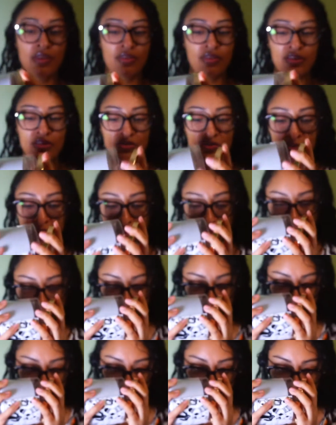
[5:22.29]
this one.
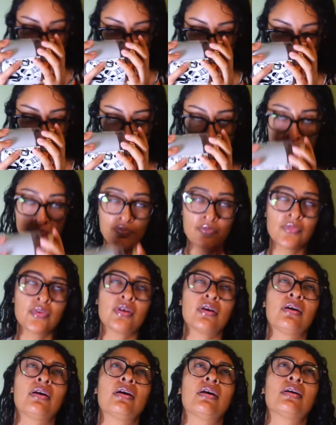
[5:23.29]

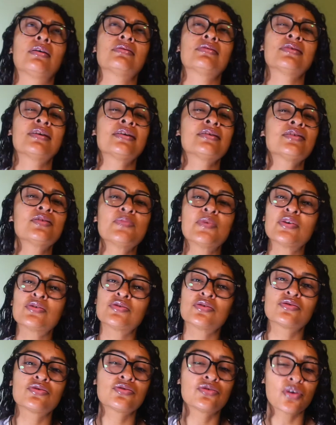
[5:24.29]
Oh, it smells
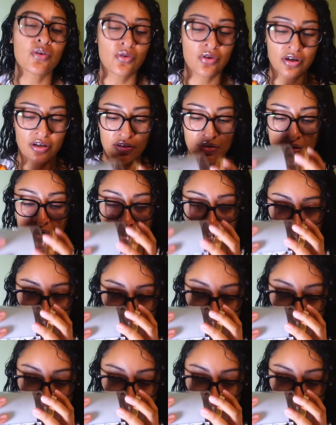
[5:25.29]
so good, you guys.